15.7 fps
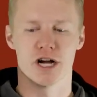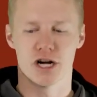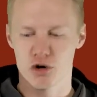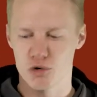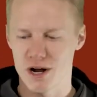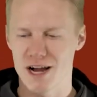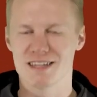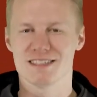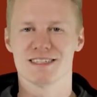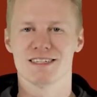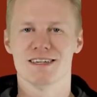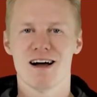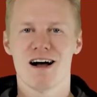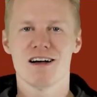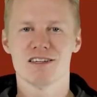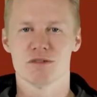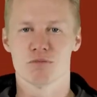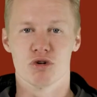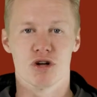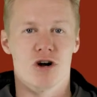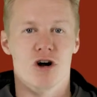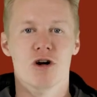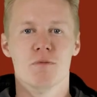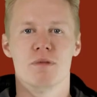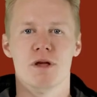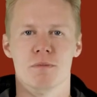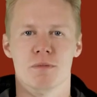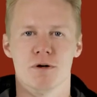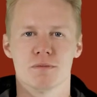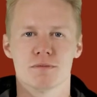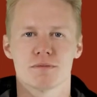It creates gossip. We hurt
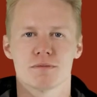people.